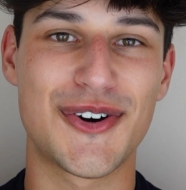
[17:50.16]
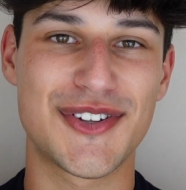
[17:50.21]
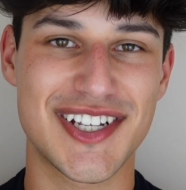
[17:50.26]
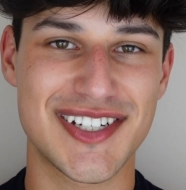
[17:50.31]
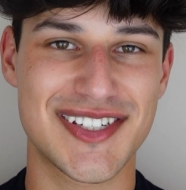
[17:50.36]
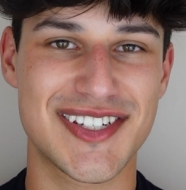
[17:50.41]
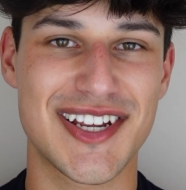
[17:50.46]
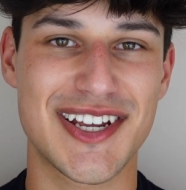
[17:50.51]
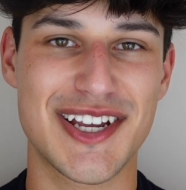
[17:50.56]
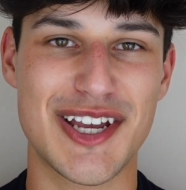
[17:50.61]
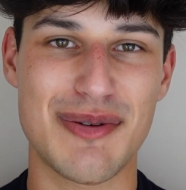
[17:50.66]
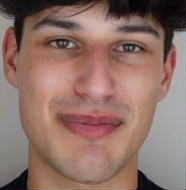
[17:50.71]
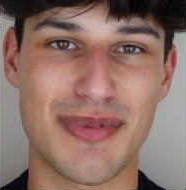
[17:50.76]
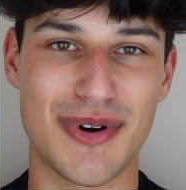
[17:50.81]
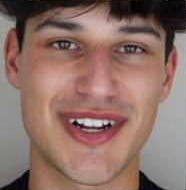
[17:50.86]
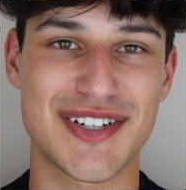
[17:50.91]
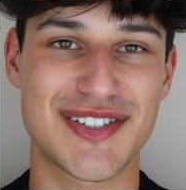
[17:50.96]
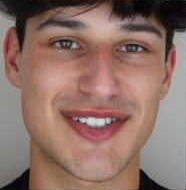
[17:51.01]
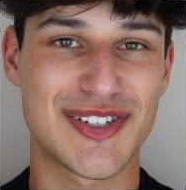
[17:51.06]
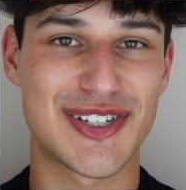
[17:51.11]
Or there's skincare
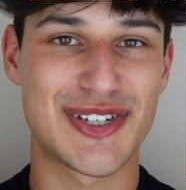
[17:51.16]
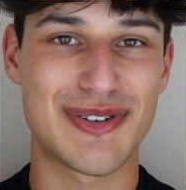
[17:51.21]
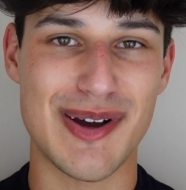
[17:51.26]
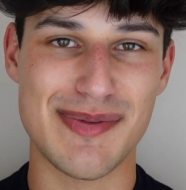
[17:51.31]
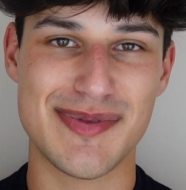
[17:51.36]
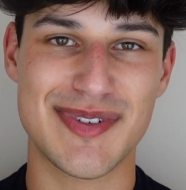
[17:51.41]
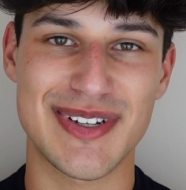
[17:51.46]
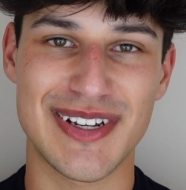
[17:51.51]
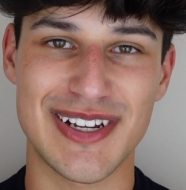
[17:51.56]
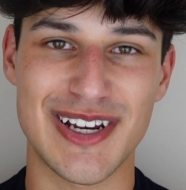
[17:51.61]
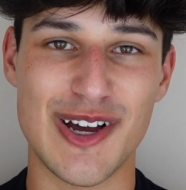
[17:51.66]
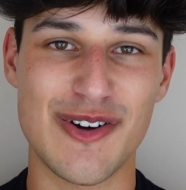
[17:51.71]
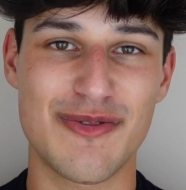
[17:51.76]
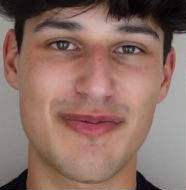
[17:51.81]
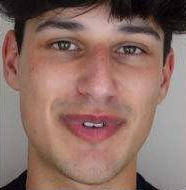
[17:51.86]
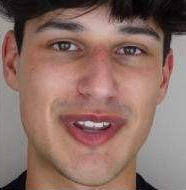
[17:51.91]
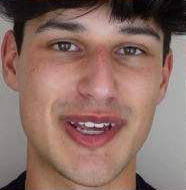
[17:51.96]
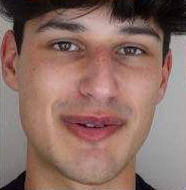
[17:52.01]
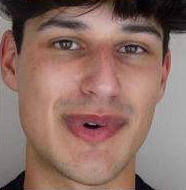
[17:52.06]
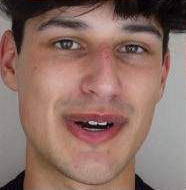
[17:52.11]
products that you absolutely love,
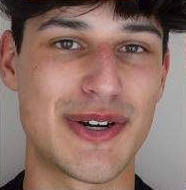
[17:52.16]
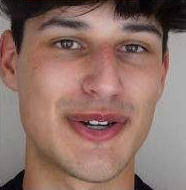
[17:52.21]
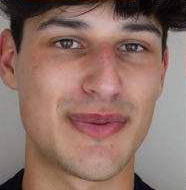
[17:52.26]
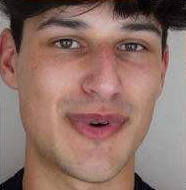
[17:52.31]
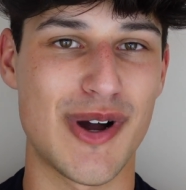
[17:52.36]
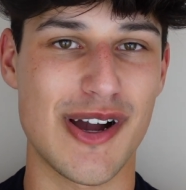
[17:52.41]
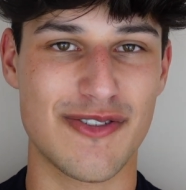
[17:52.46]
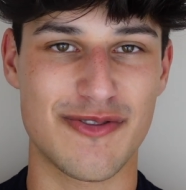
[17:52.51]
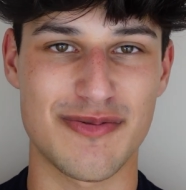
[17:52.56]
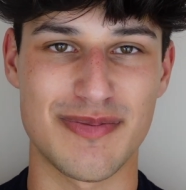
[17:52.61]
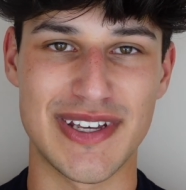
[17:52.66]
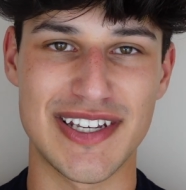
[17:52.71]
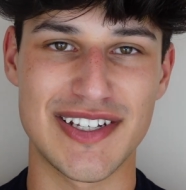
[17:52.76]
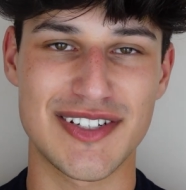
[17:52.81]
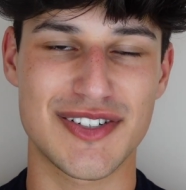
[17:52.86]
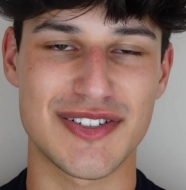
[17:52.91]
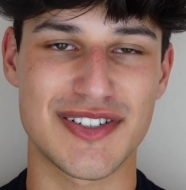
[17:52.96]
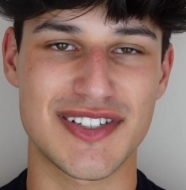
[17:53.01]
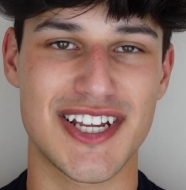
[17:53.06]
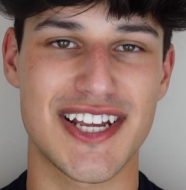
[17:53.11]
but they might not work for me.
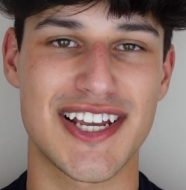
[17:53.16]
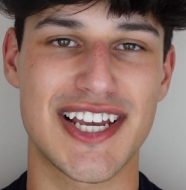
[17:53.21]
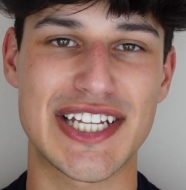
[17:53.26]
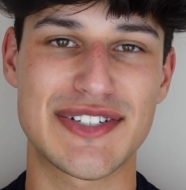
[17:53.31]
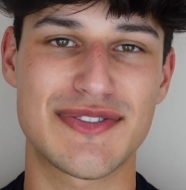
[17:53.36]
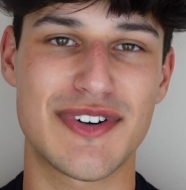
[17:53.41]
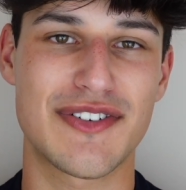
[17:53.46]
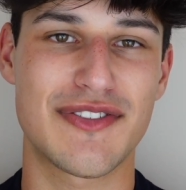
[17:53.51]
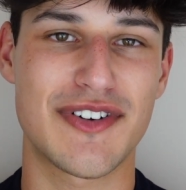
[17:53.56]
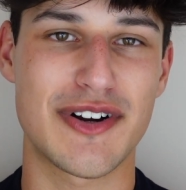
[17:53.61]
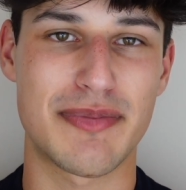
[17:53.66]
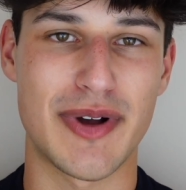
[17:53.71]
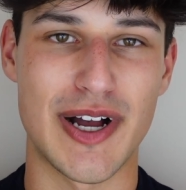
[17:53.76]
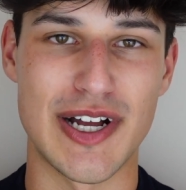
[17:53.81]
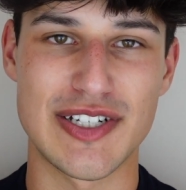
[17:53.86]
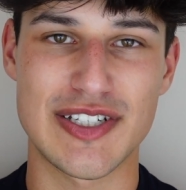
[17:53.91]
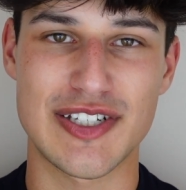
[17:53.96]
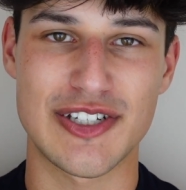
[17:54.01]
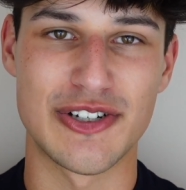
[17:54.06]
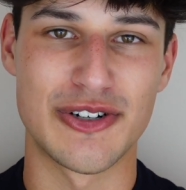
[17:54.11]
So skincare is very, very
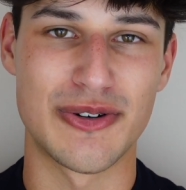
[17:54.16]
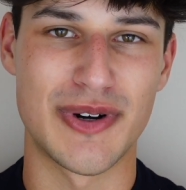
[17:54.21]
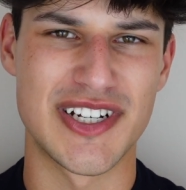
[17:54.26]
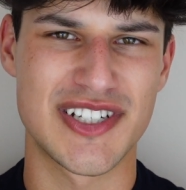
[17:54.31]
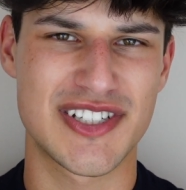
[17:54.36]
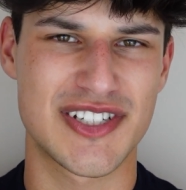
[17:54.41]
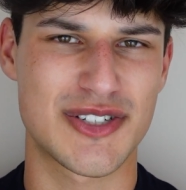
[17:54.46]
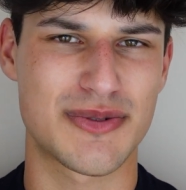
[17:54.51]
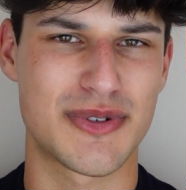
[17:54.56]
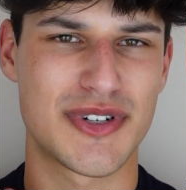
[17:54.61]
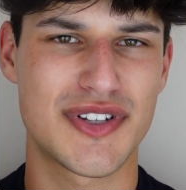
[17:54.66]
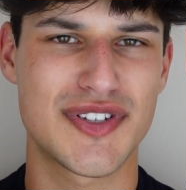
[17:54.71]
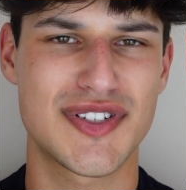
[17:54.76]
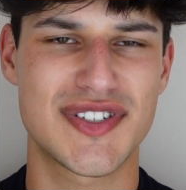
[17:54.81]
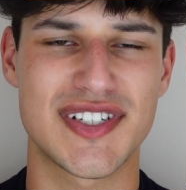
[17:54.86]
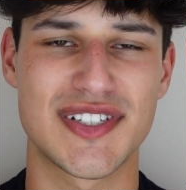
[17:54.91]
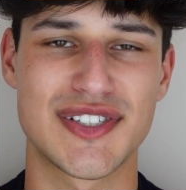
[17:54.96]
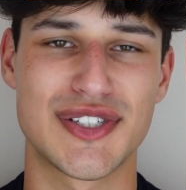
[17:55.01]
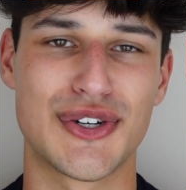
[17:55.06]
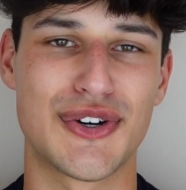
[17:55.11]
personal, and it's just one of those
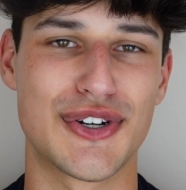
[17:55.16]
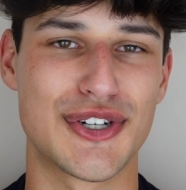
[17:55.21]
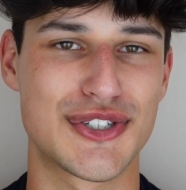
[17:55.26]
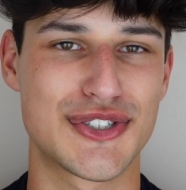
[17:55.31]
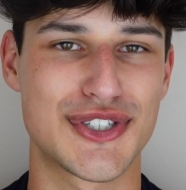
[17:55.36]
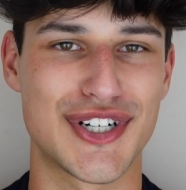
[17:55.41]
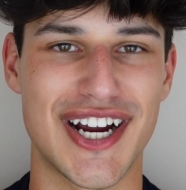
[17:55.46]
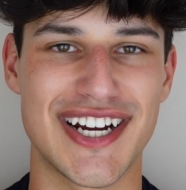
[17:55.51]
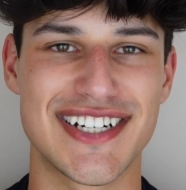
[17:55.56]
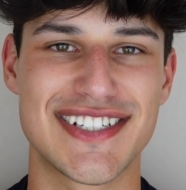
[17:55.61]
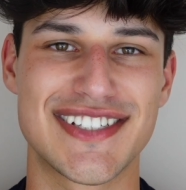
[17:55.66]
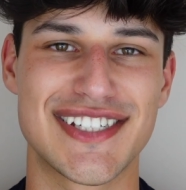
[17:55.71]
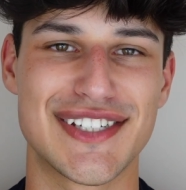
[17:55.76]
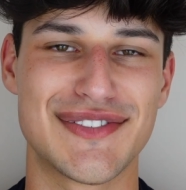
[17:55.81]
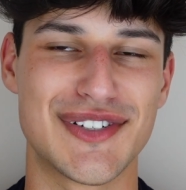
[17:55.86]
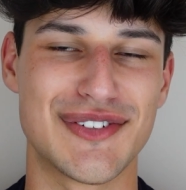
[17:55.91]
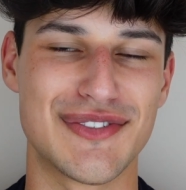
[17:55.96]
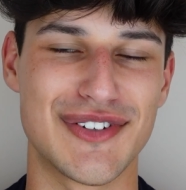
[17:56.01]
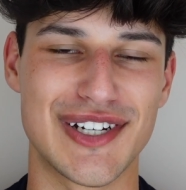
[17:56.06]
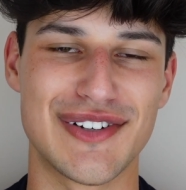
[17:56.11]
things you've got to try to see
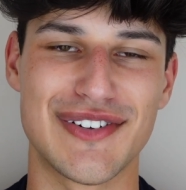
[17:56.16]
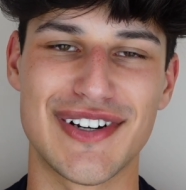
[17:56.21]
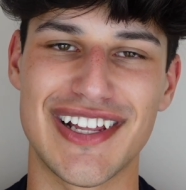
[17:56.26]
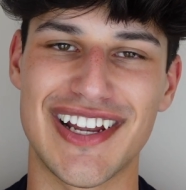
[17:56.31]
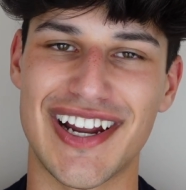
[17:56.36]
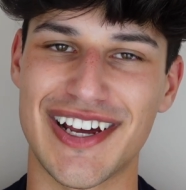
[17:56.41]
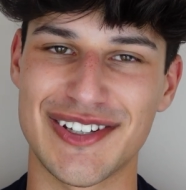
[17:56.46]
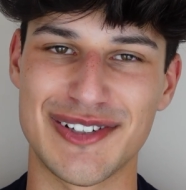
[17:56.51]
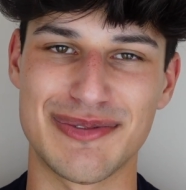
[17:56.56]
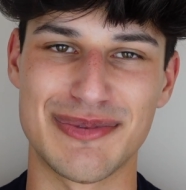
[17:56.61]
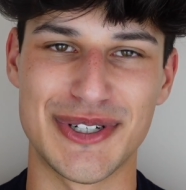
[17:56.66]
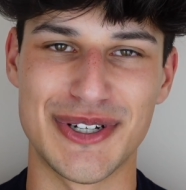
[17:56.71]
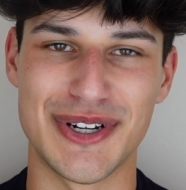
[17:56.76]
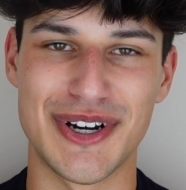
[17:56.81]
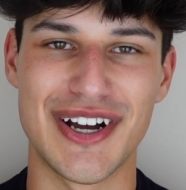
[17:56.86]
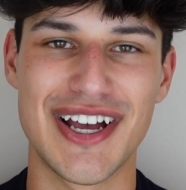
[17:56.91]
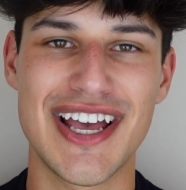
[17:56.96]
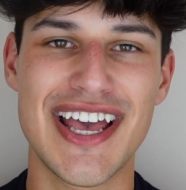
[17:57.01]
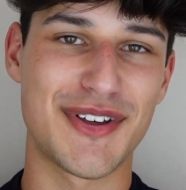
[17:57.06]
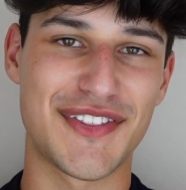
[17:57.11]
if you really, really like them or
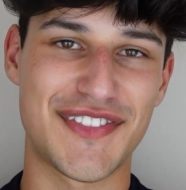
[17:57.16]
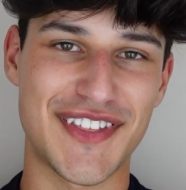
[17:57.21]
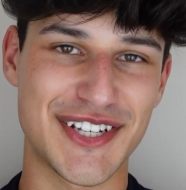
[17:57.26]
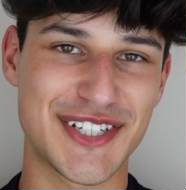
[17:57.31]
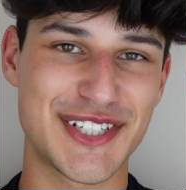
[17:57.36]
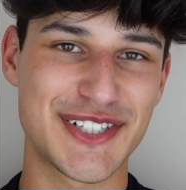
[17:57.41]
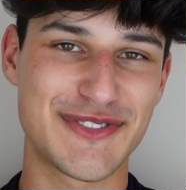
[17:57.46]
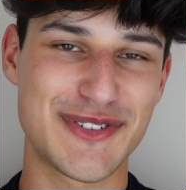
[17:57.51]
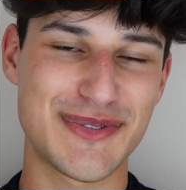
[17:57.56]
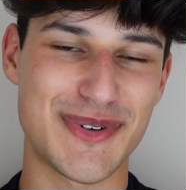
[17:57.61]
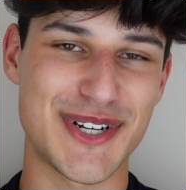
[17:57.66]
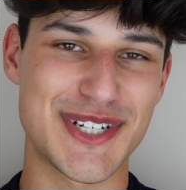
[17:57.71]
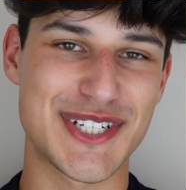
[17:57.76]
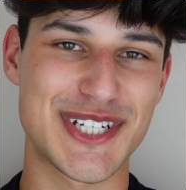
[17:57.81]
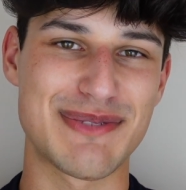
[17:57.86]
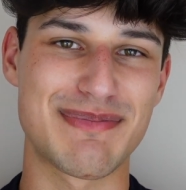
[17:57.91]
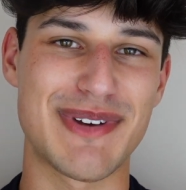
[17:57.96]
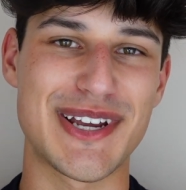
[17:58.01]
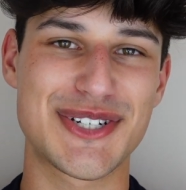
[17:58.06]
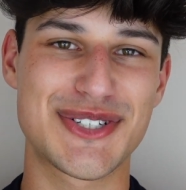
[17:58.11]
not. But thank you for
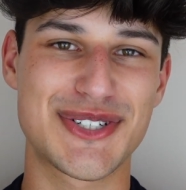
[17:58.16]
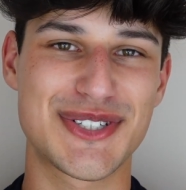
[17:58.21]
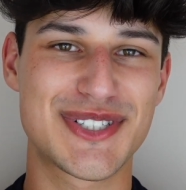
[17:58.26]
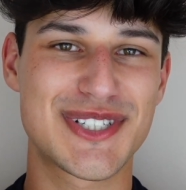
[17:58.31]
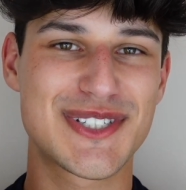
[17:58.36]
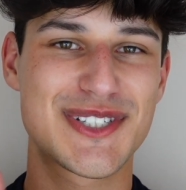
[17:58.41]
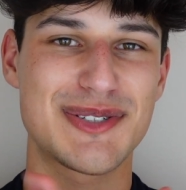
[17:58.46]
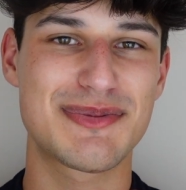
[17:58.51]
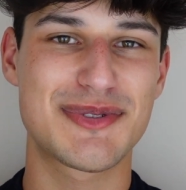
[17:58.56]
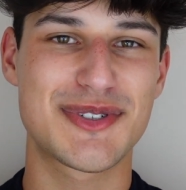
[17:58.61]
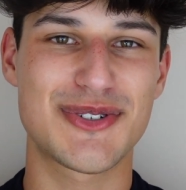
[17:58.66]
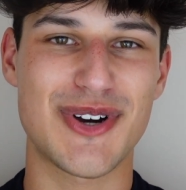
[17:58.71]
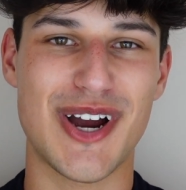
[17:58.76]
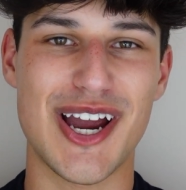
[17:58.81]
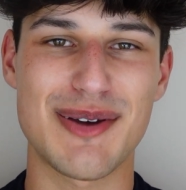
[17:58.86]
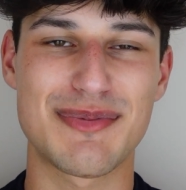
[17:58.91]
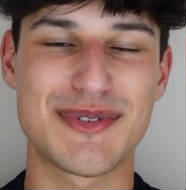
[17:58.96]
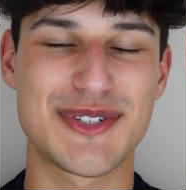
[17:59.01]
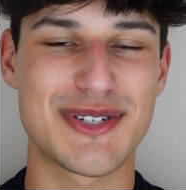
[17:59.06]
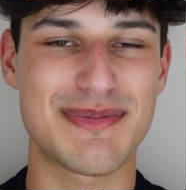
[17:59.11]
watching. Make sure to
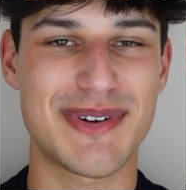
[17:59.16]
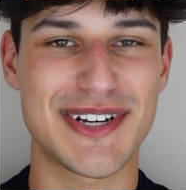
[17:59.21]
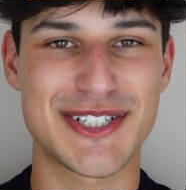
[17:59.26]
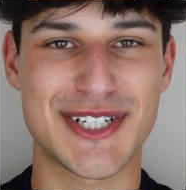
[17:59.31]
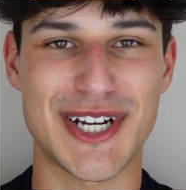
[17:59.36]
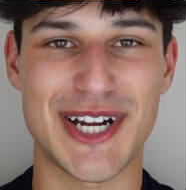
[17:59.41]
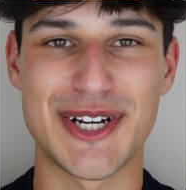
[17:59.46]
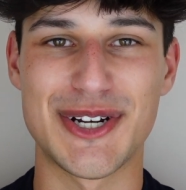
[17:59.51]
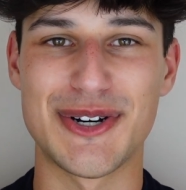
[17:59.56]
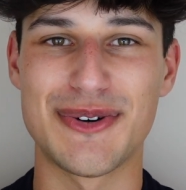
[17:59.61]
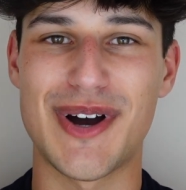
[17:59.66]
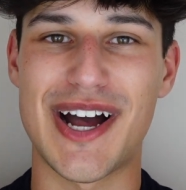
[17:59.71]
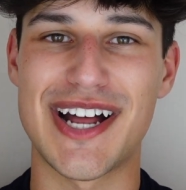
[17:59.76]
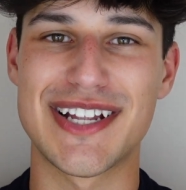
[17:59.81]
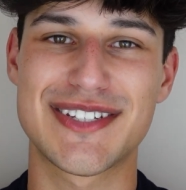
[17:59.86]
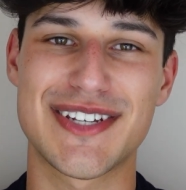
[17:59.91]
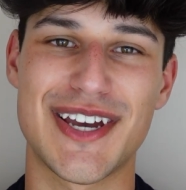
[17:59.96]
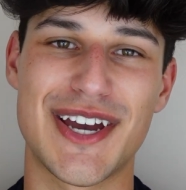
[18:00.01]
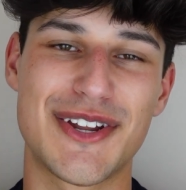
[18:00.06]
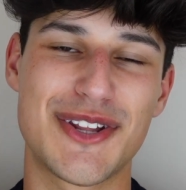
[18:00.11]
subscribe to my channel
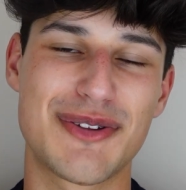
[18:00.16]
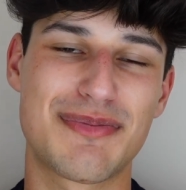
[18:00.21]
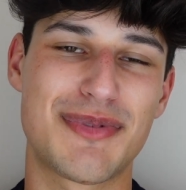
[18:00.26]
and turn on